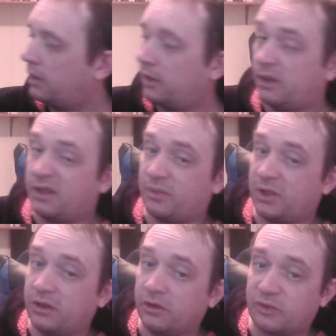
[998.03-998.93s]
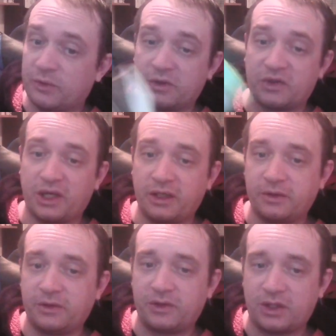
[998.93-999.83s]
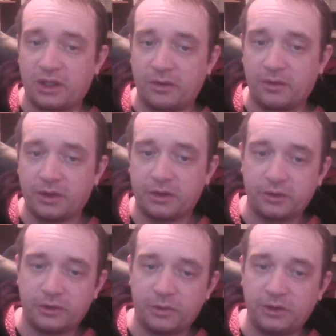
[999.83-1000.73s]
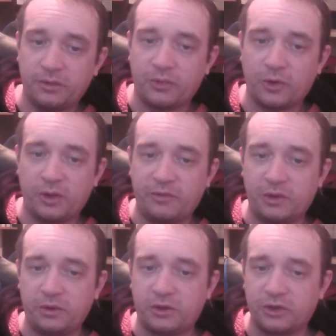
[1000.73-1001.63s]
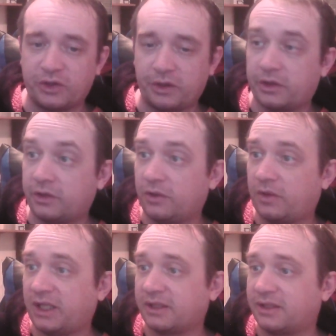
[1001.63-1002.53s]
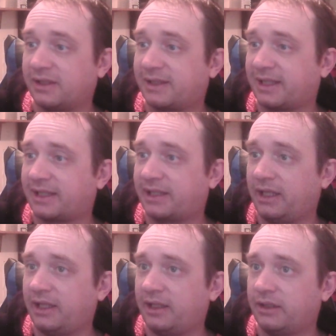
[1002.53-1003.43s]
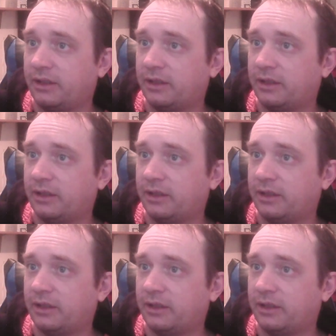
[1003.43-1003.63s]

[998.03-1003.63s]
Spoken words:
Speaking of sports titles, we've got another one. Pro Evolution Soccer 2016.